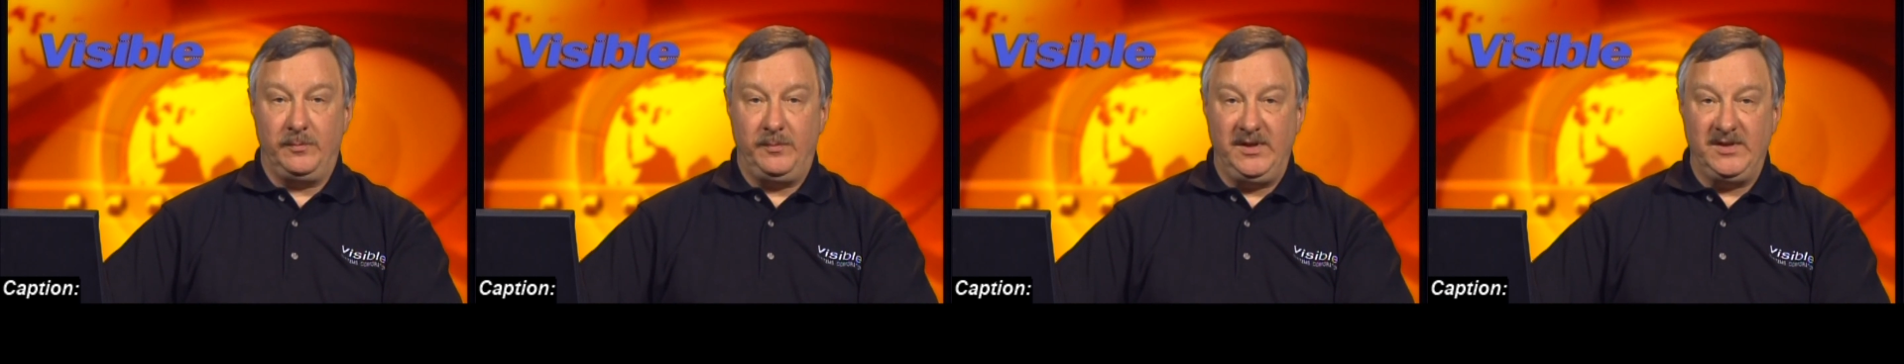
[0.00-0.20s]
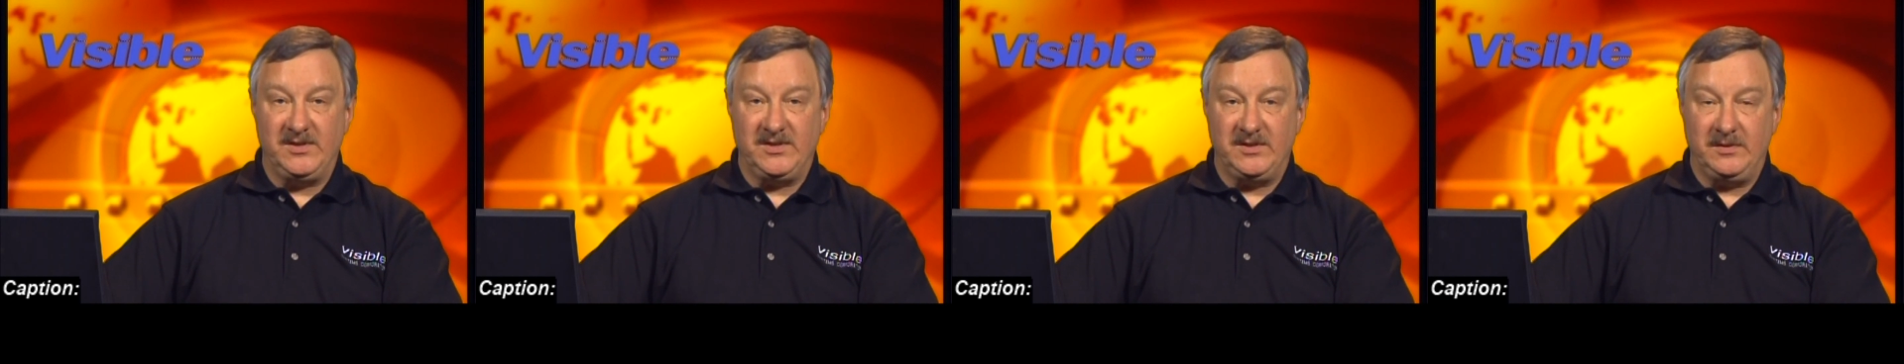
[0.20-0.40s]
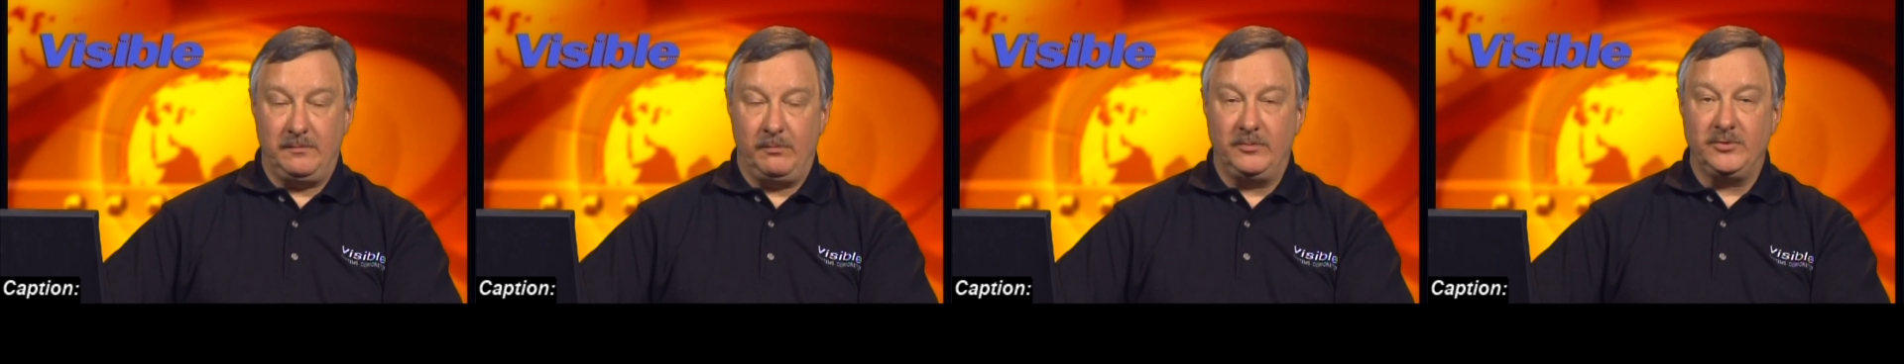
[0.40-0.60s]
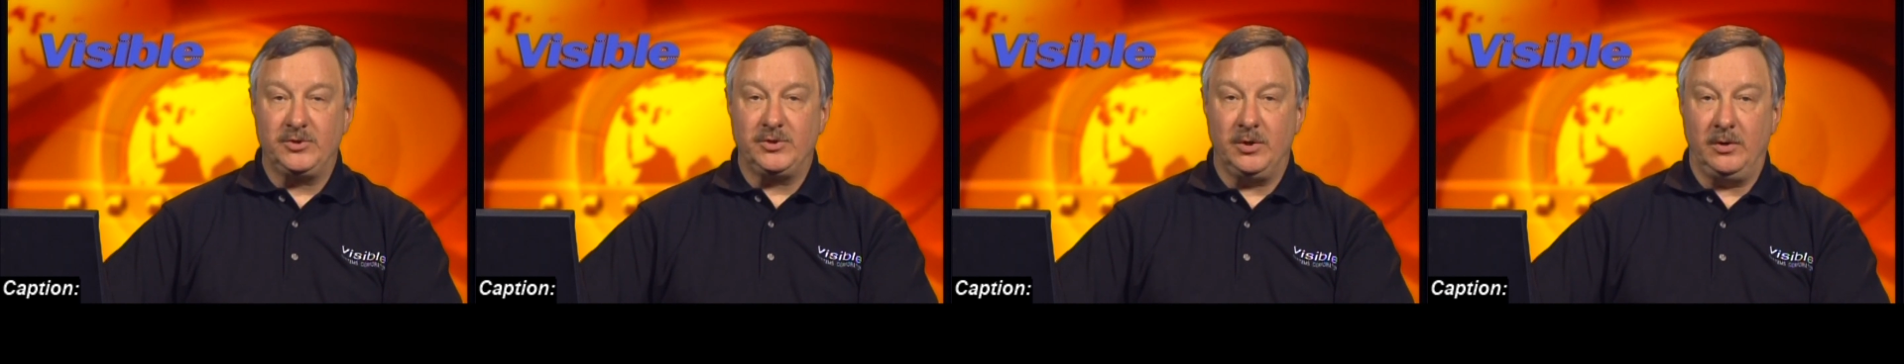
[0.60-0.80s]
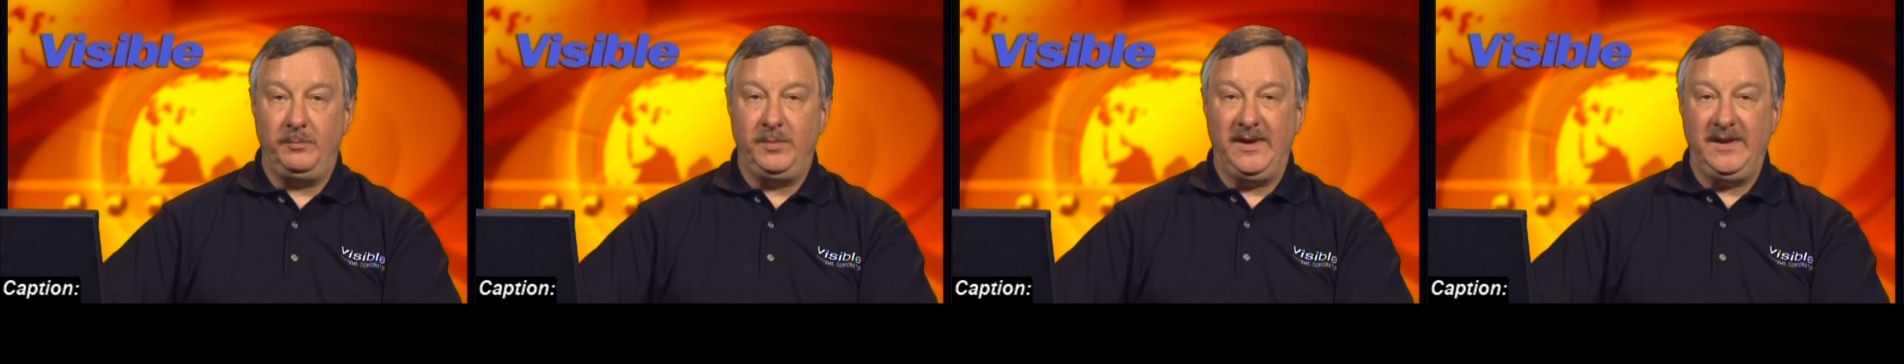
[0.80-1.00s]

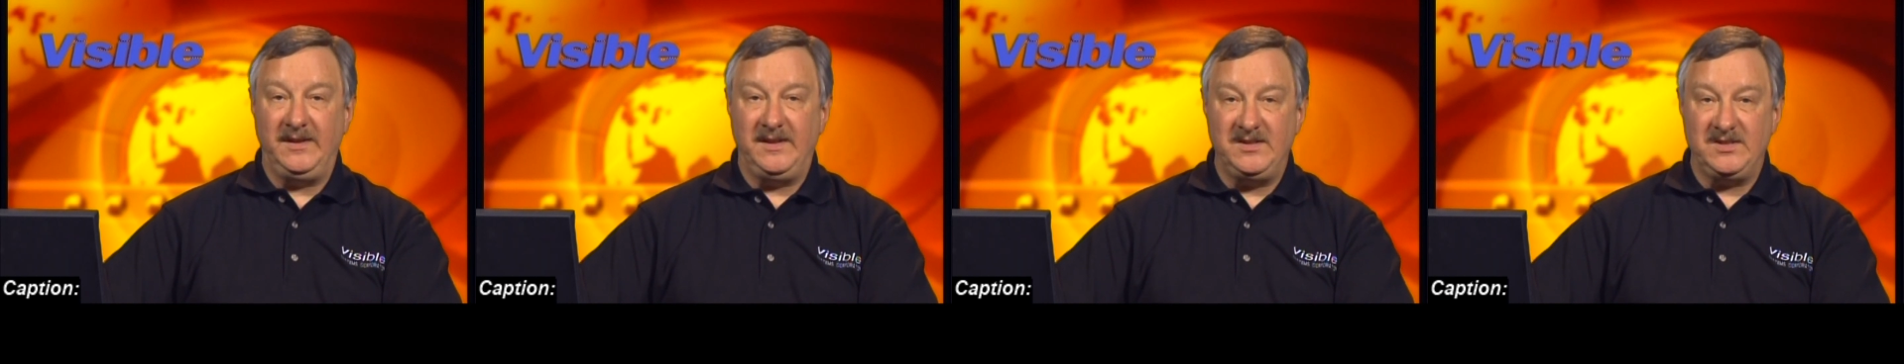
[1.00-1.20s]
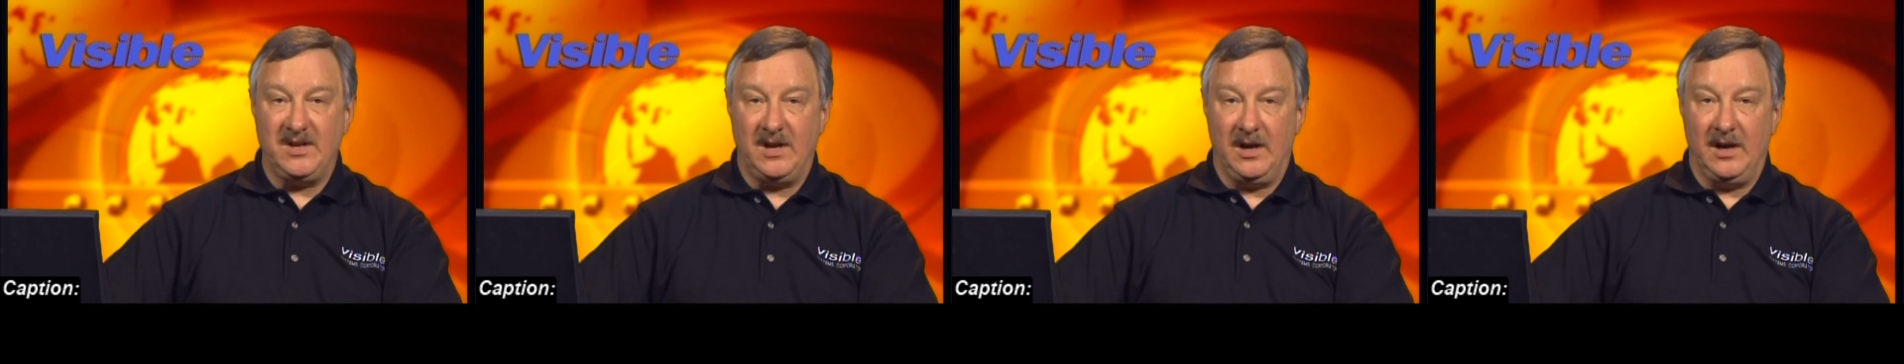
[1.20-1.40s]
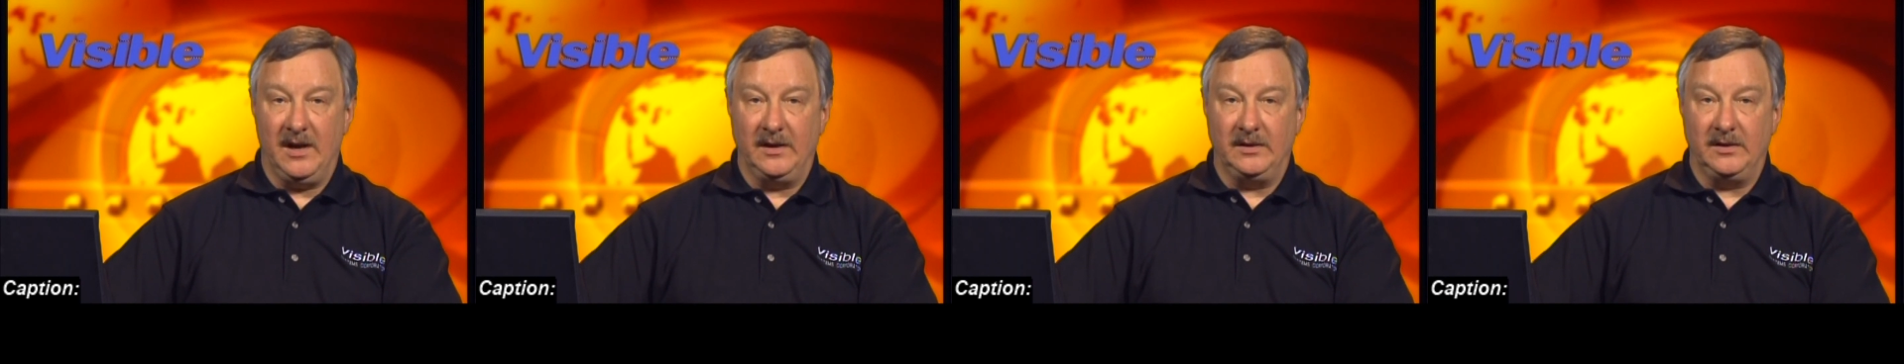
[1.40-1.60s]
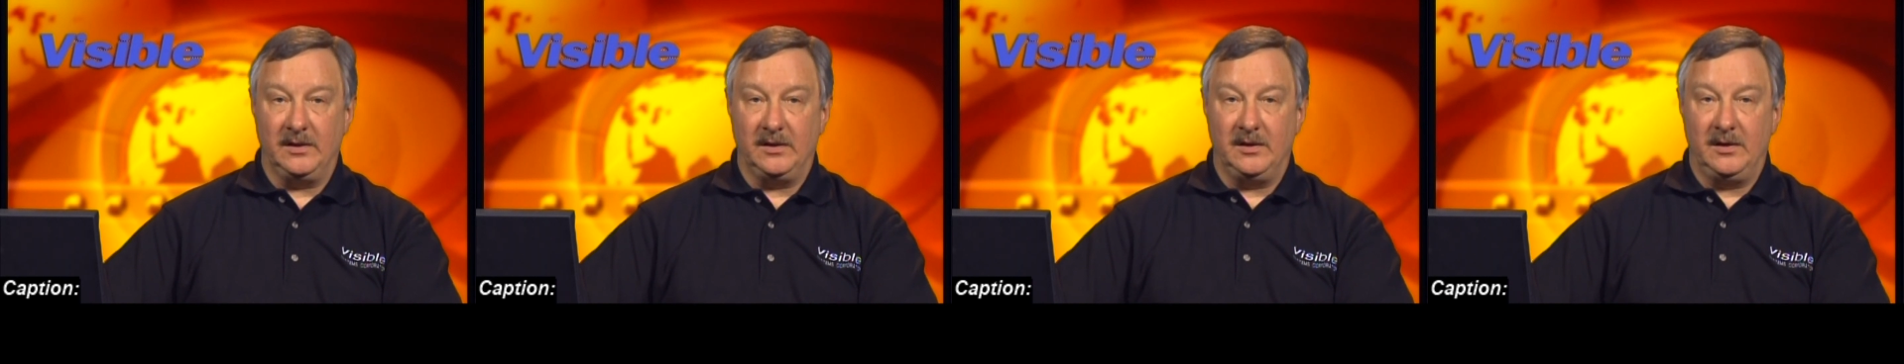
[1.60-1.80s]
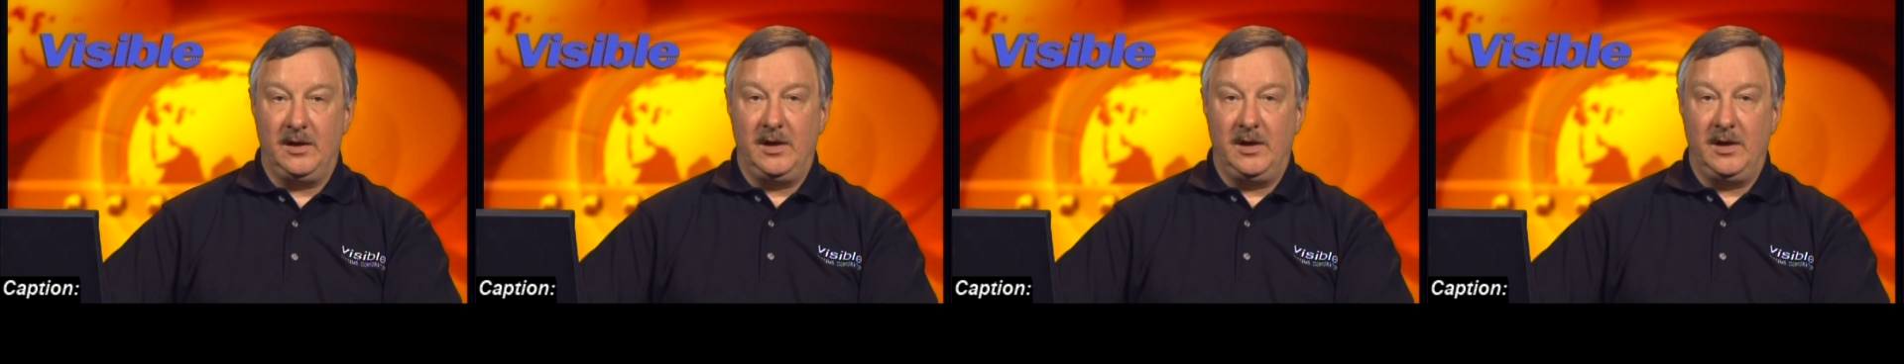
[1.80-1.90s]
be designed